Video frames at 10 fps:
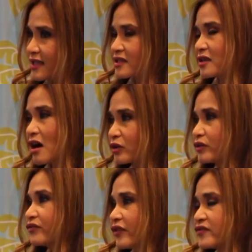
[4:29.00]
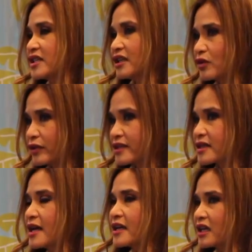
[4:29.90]
less than 115
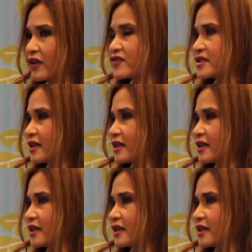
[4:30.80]
degrees gives